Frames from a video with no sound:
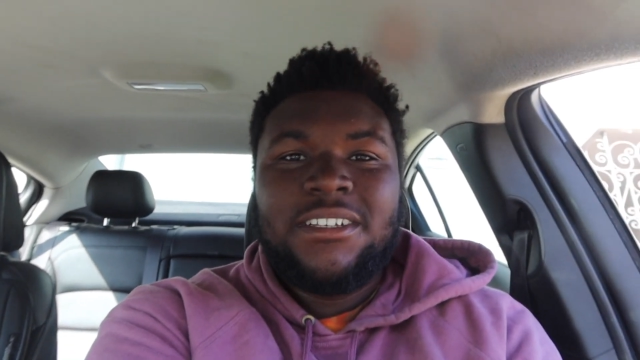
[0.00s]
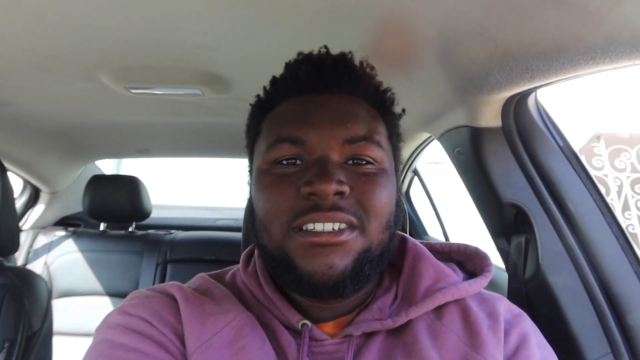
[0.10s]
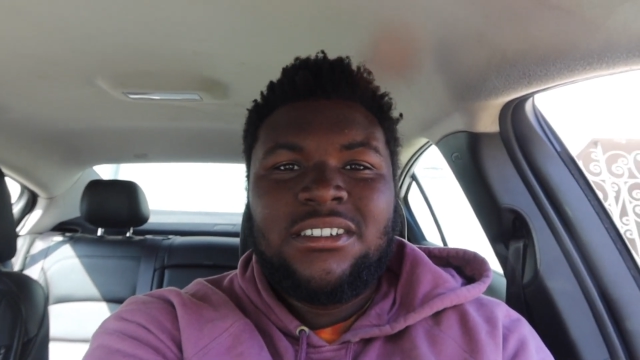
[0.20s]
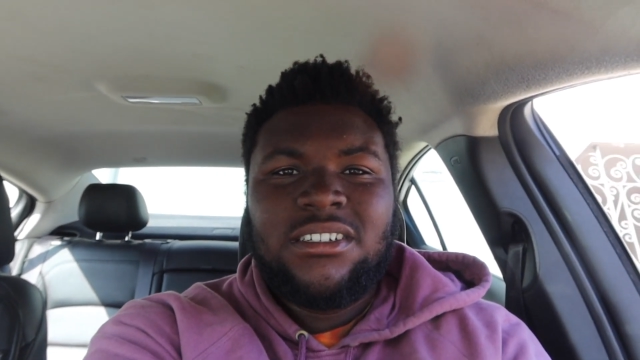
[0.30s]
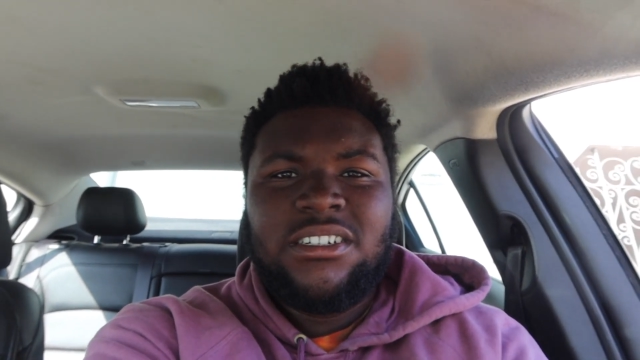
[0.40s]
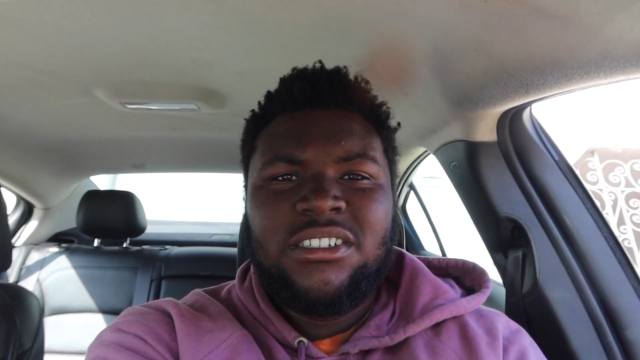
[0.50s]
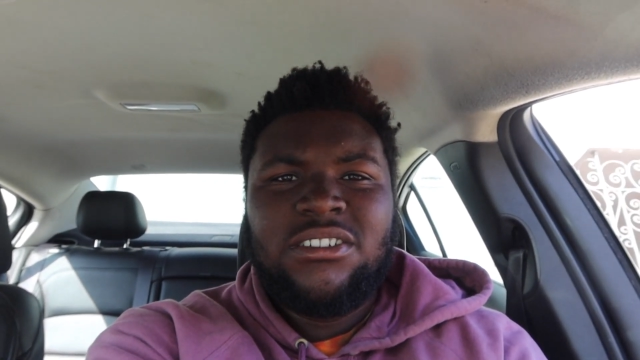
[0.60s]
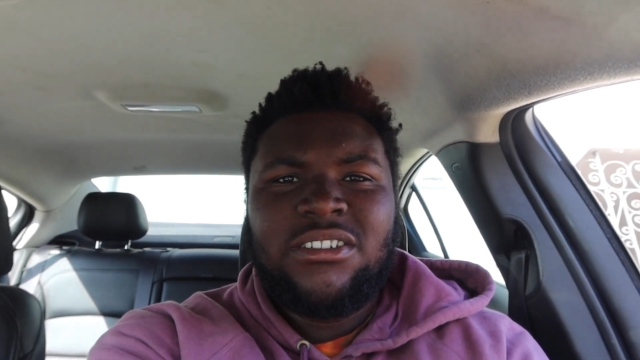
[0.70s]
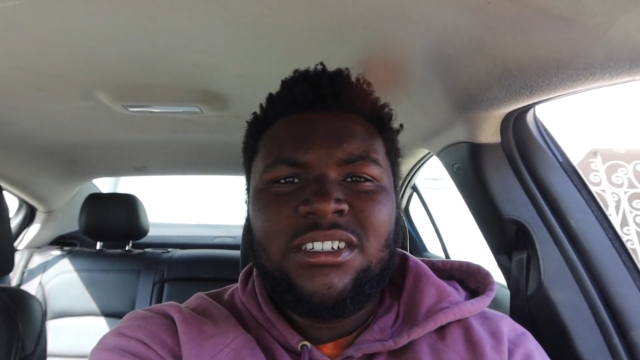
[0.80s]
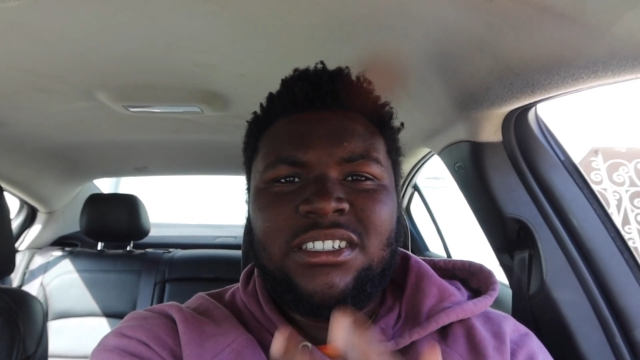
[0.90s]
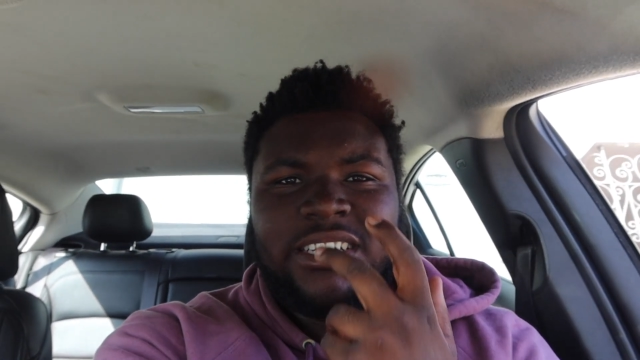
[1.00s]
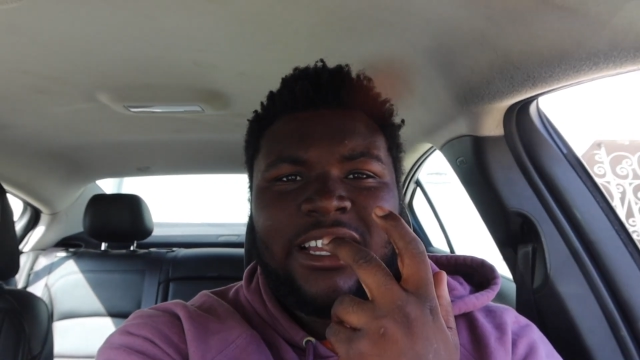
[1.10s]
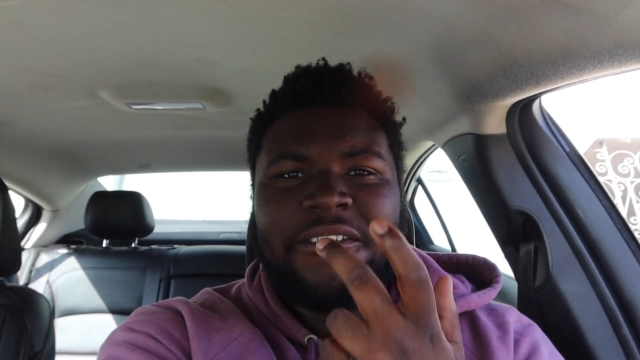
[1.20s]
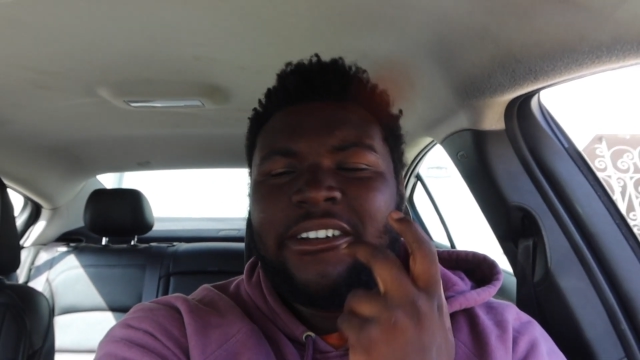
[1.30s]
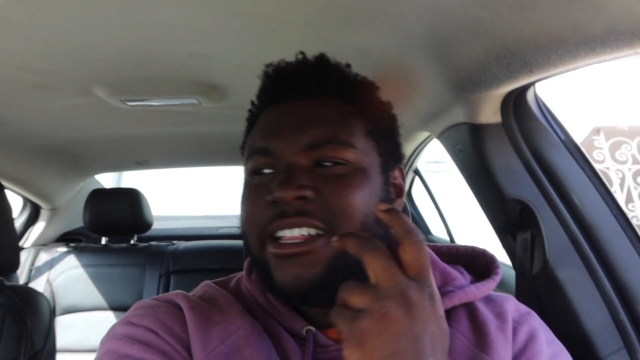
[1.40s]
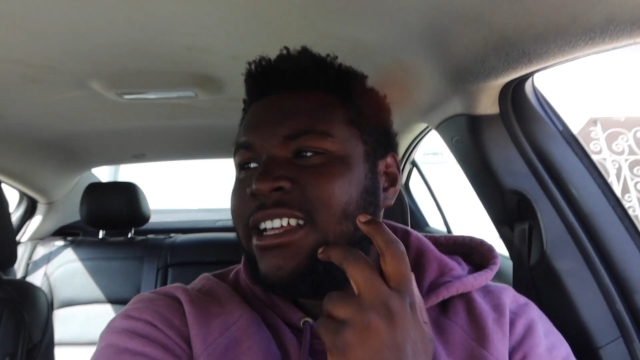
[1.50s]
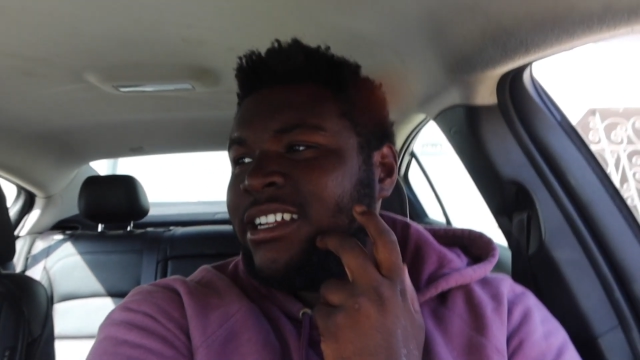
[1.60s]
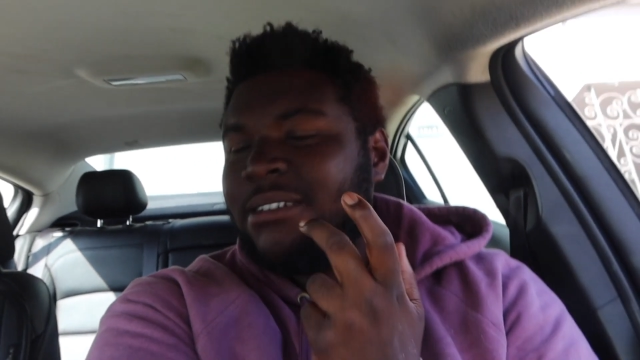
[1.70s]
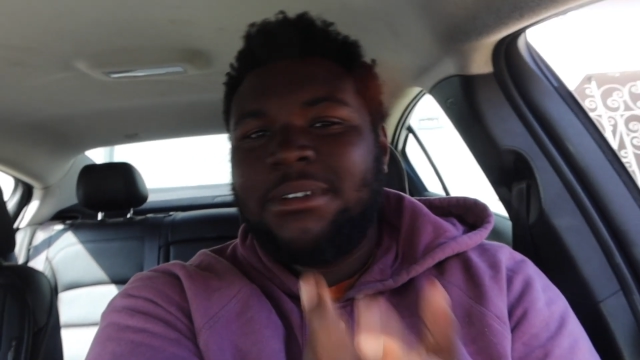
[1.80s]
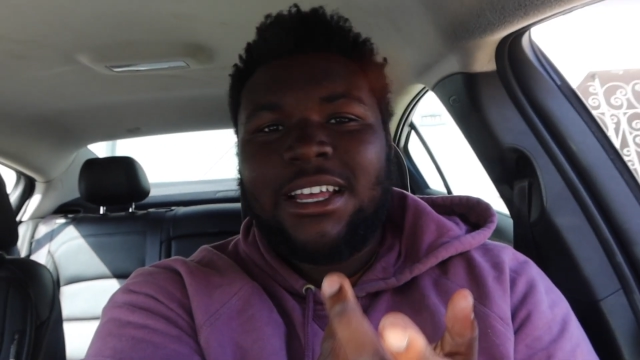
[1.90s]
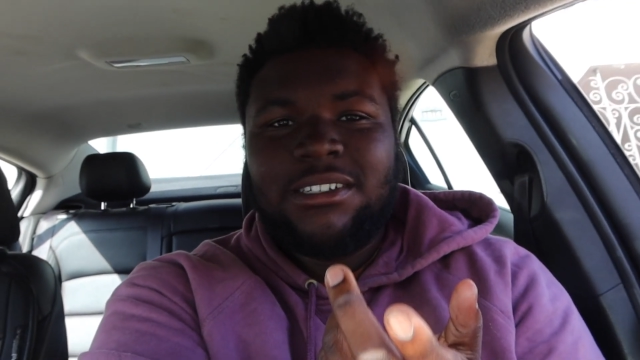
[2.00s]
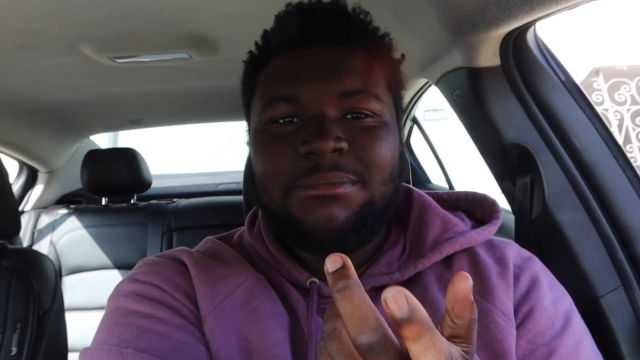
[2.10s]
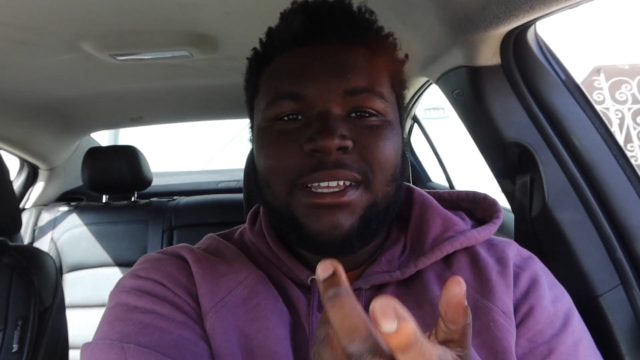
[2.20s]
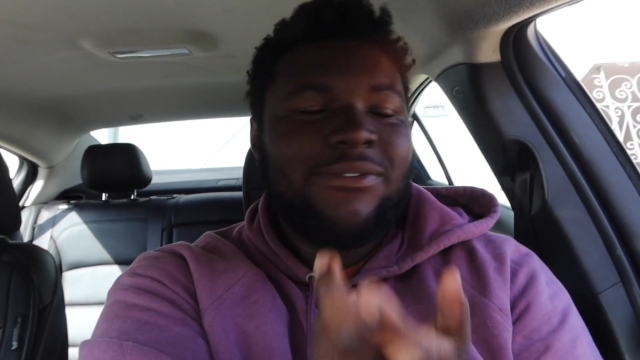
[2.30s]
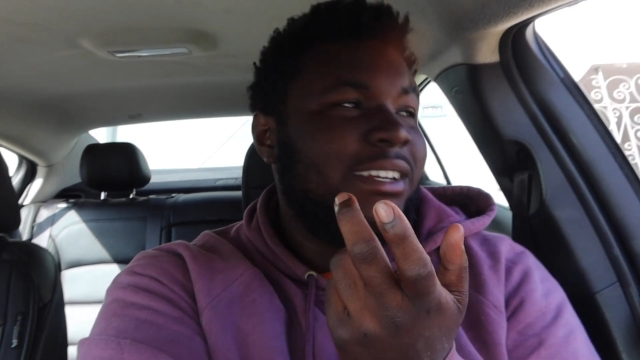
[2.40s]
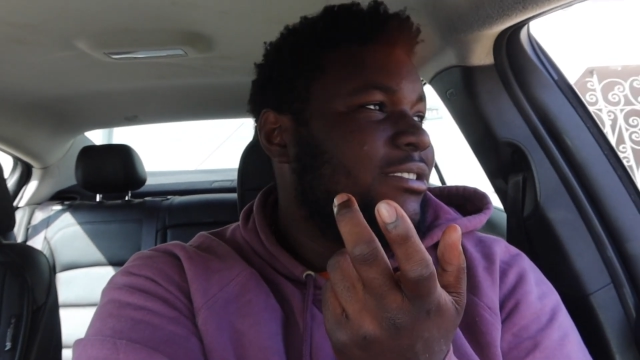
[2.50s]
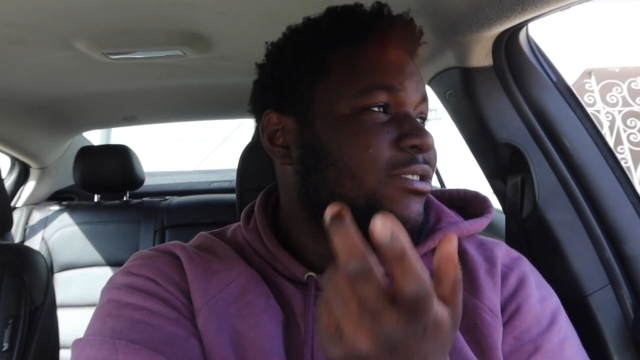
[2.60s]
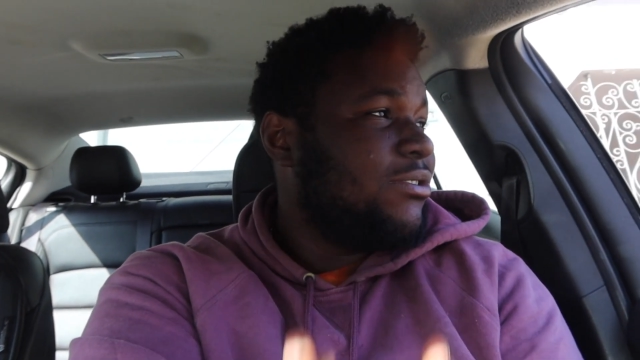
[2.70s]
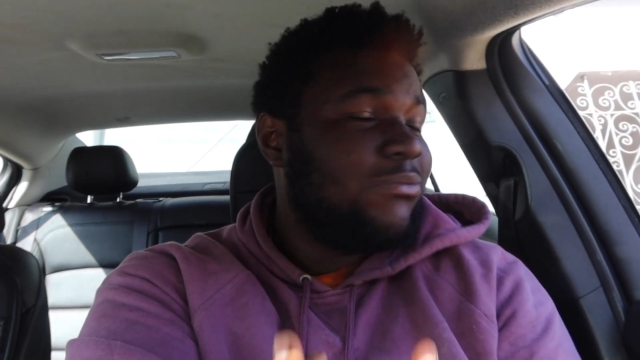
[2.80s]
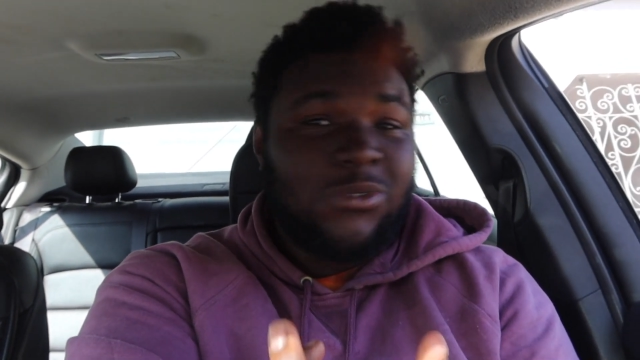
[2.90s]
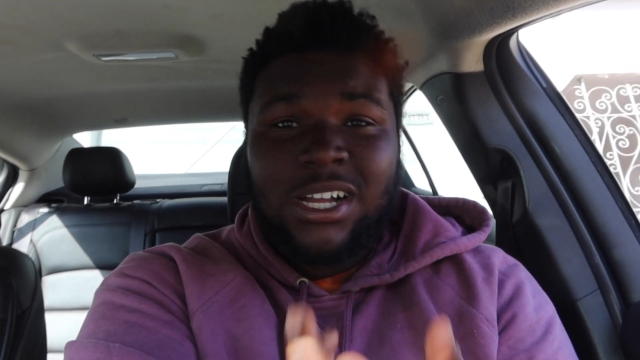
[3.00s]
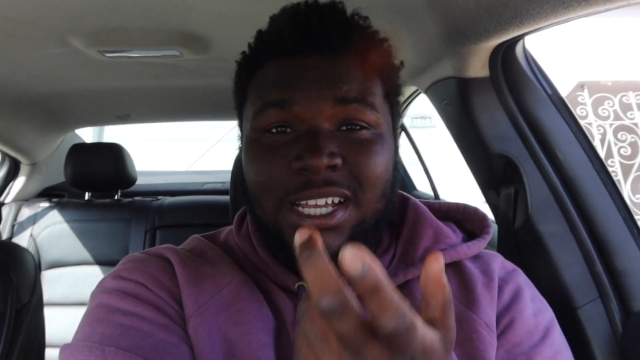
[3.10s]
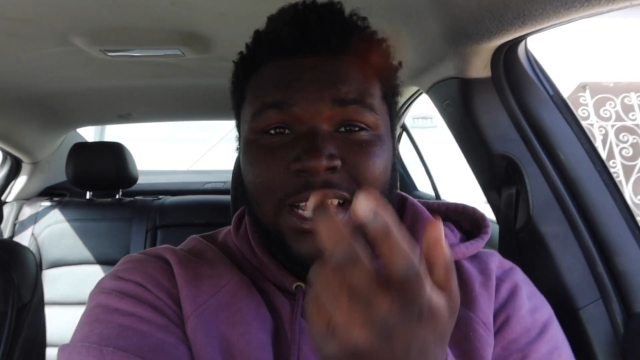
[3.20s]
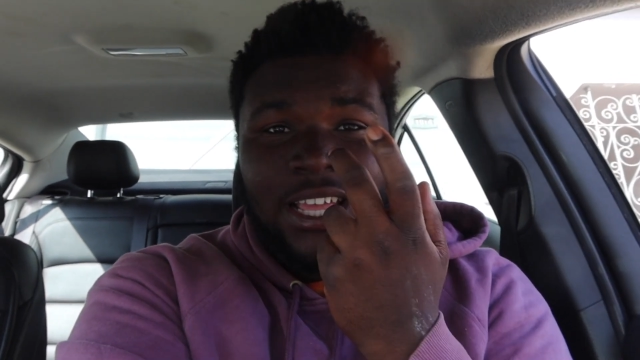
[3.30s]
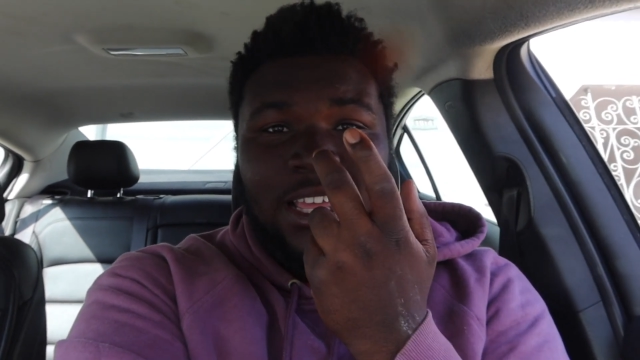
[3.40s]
as a security guard, and then after that, I'm gonna have to make videos on why